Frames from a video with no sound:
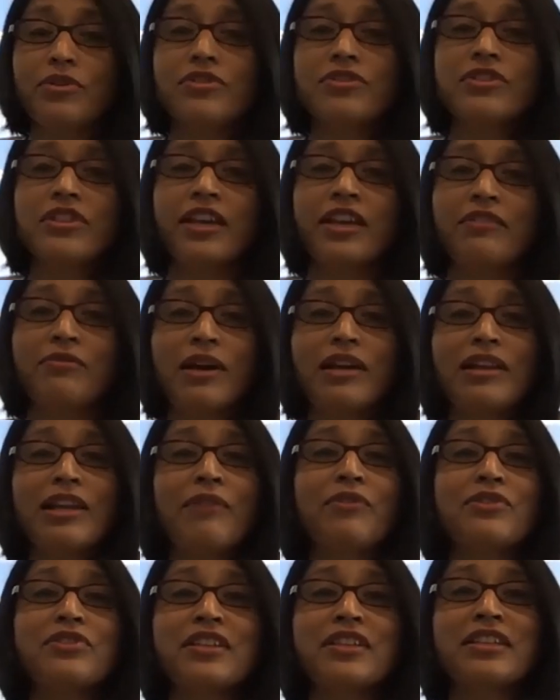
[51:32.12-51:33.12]
say, while I
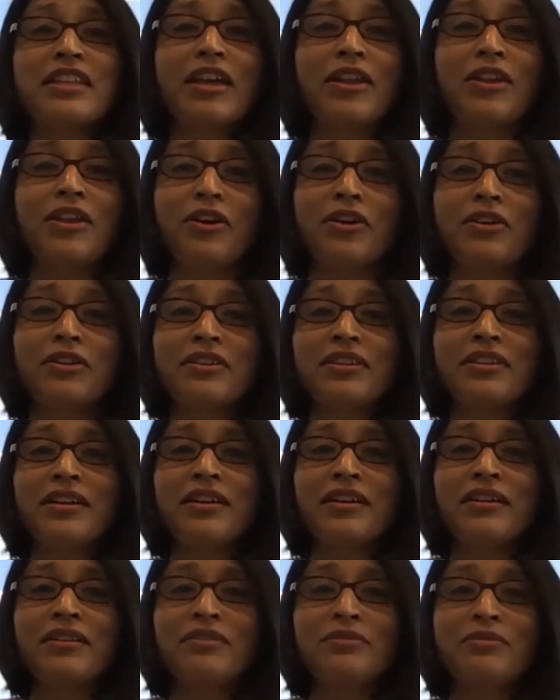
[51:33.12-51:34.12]
was at Kellogg,
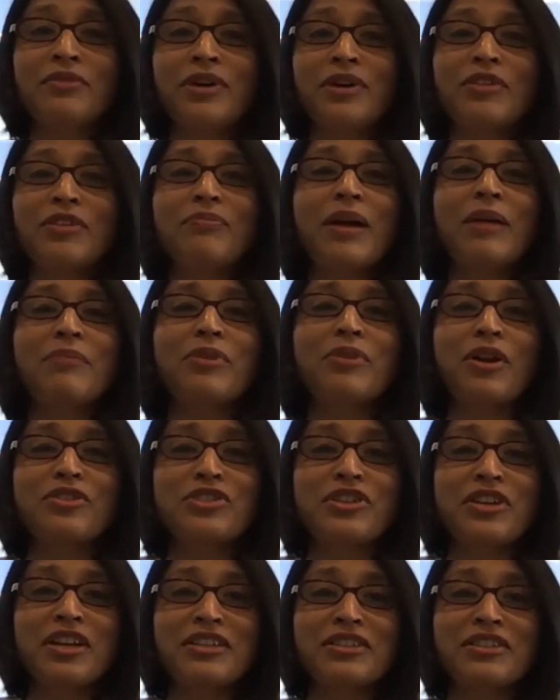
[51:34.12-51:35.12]
uh, one of my
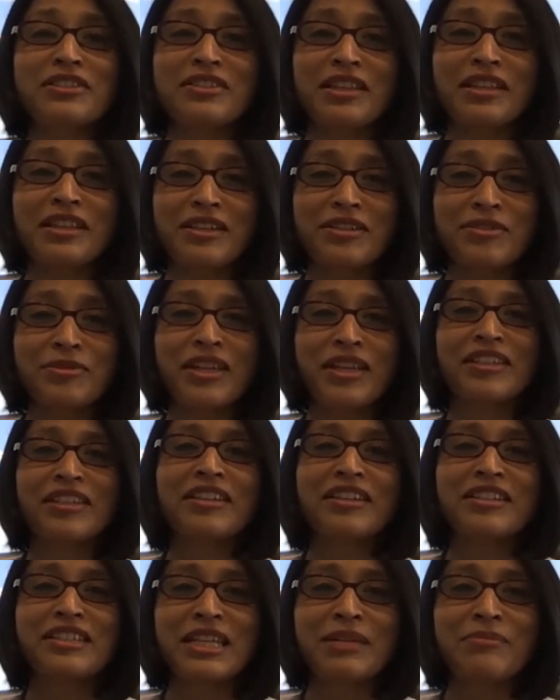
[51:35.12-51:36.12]
projects, and I created
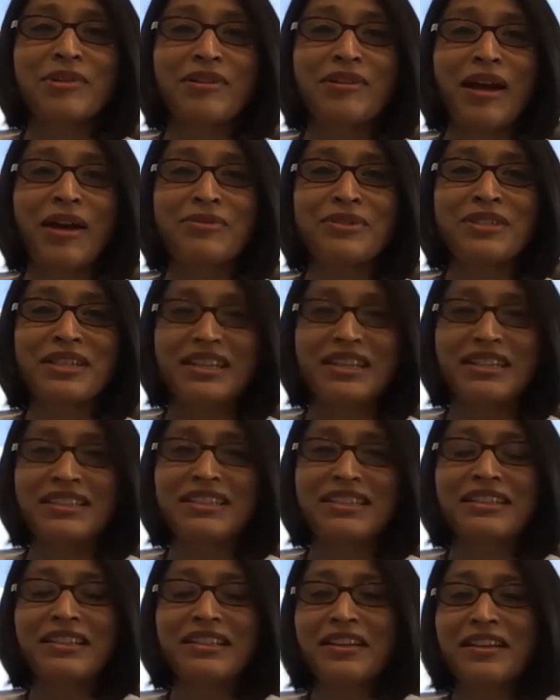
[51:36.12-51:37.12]
a team around it,
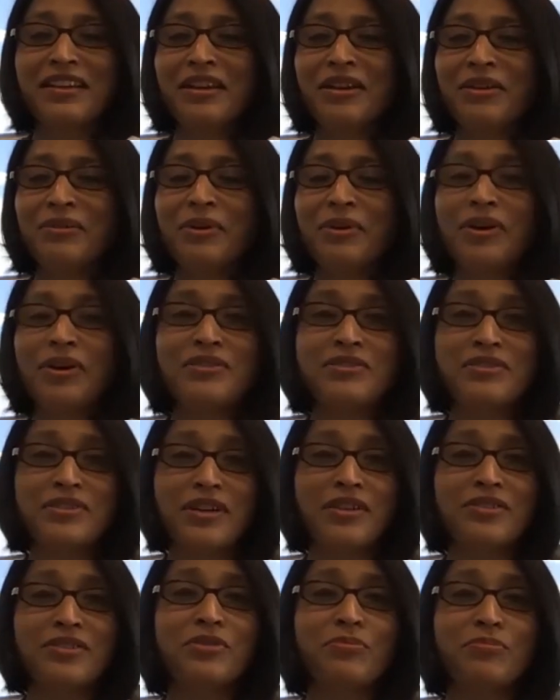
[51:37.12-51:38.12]
was
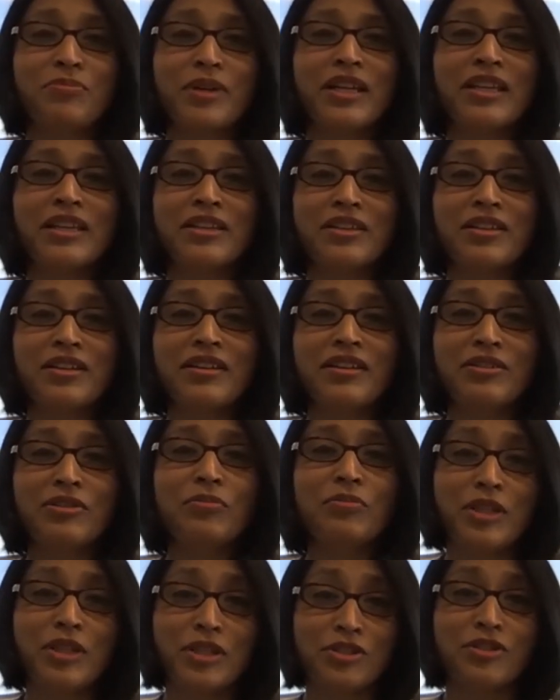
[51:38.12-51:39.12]
uh, to bring
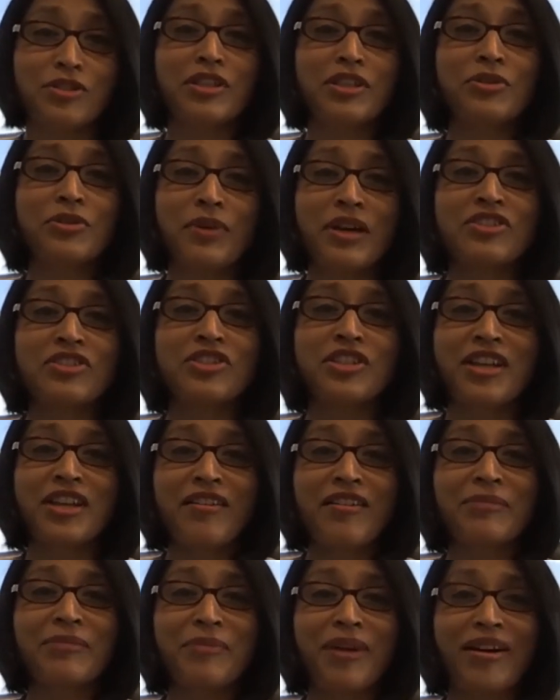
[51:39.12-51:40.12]
Lupin to the US
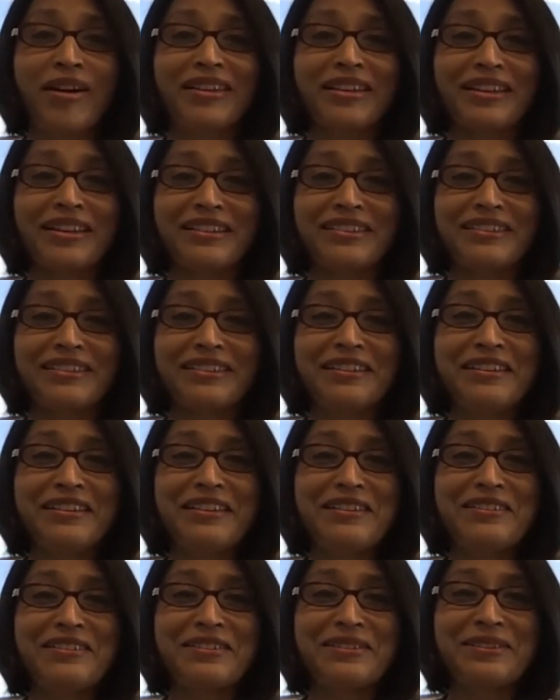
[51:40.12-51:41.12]
generic market
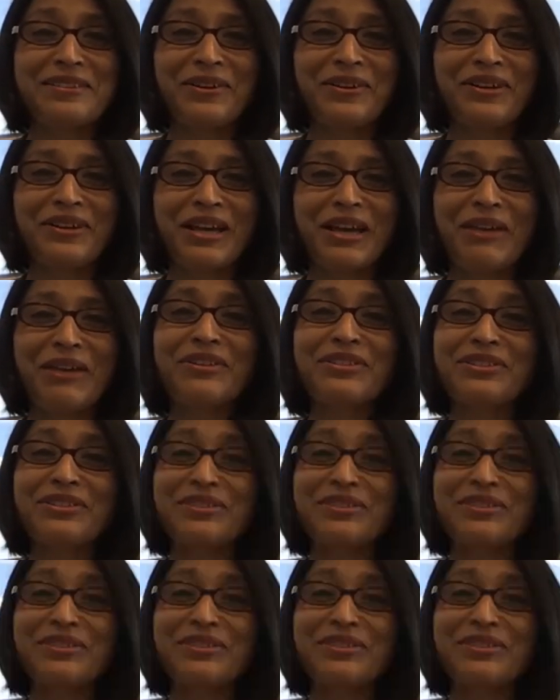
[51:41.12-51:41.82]
so oh, I